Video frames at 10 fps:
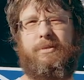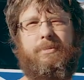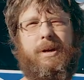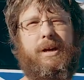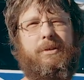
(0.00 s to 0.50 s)

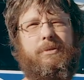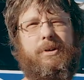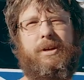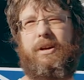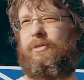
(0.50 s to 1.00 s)
but
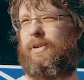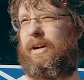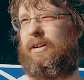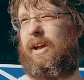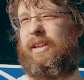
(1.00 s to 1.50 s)
we'll get her
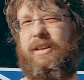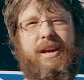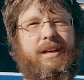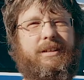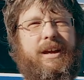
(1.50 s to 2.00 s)
figured out in the
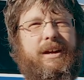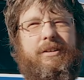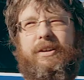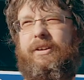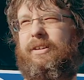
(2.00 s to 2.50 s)
next day or
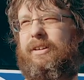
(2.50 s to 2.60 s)
two.